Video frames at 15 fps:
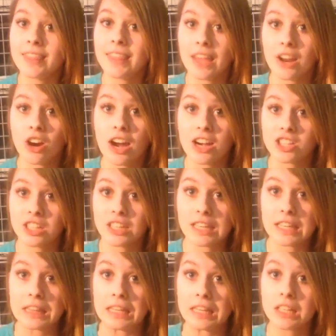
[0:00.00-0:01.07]
they are
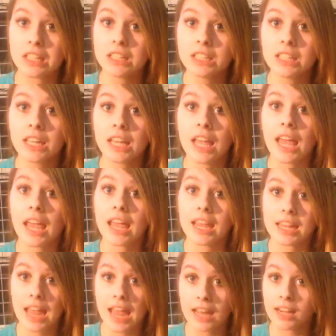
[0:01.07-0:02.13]
actually illegal.
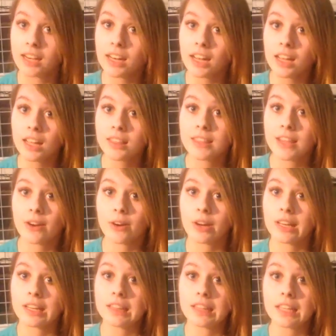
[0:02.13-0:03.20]
In Canada, they are
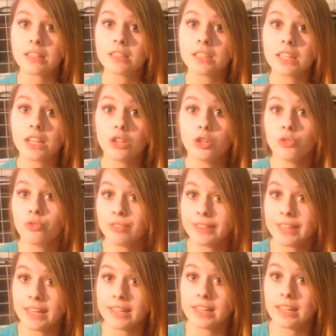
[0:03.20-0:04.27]
illegal in
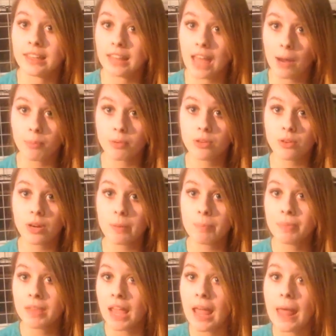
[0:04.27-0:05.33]
Newfoundland and Labrador,
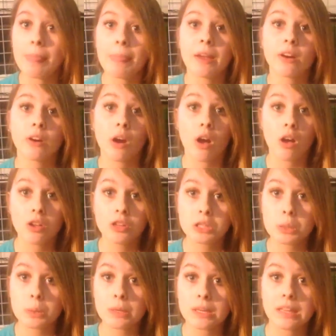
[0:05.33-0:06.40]
and they are
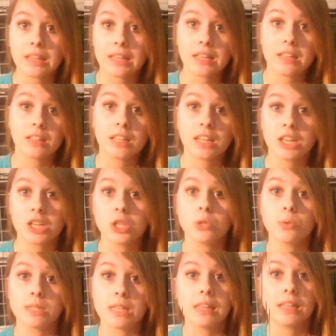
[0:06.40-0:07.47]
also illegal in
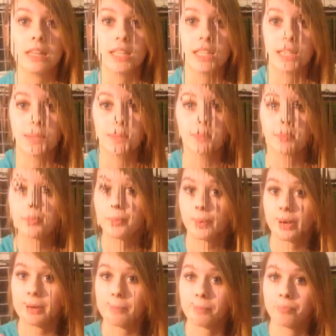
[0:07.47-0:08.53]
New Zealand. Tip number
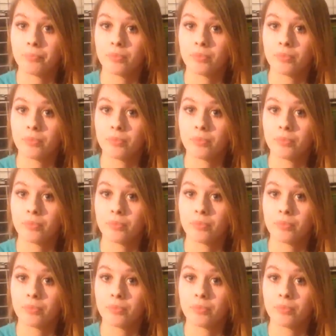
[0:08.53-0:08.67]
three,